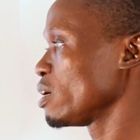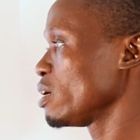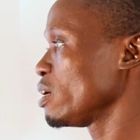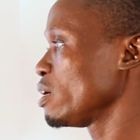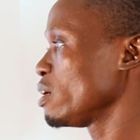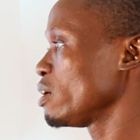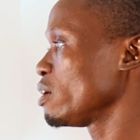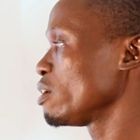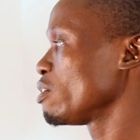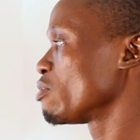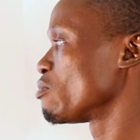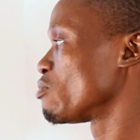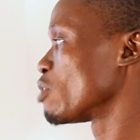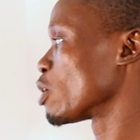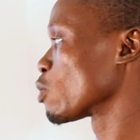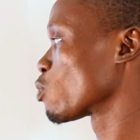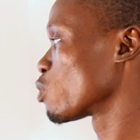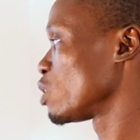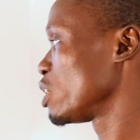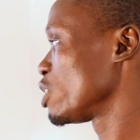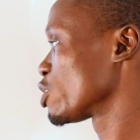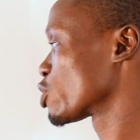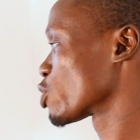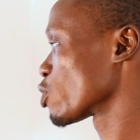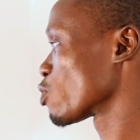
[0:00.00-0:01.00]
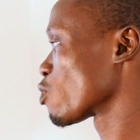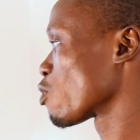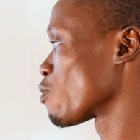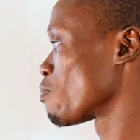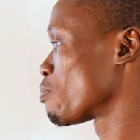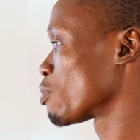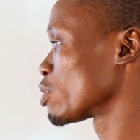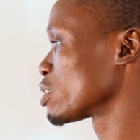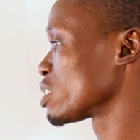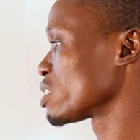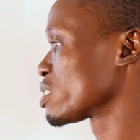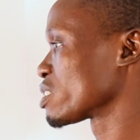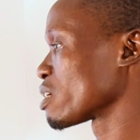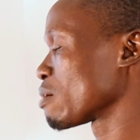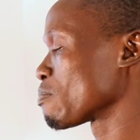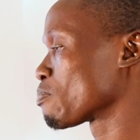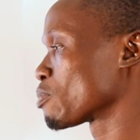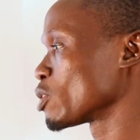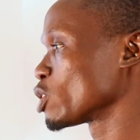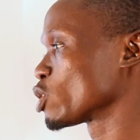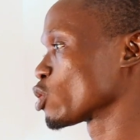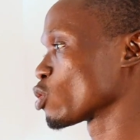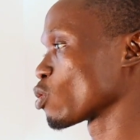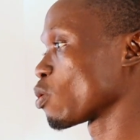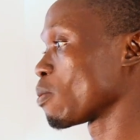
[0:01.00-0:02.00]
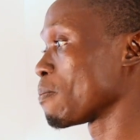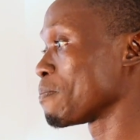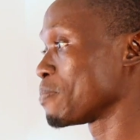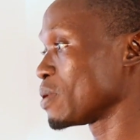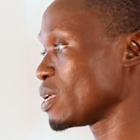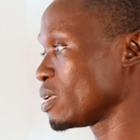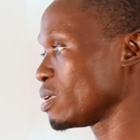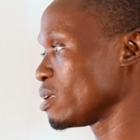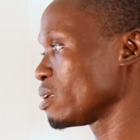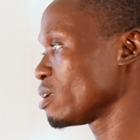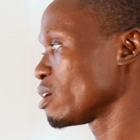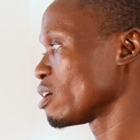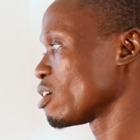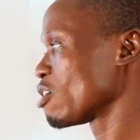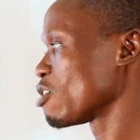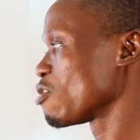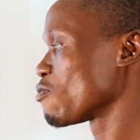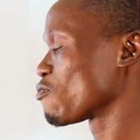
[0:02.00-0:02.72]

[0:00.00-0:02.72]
A. Regulation of body temperature. B.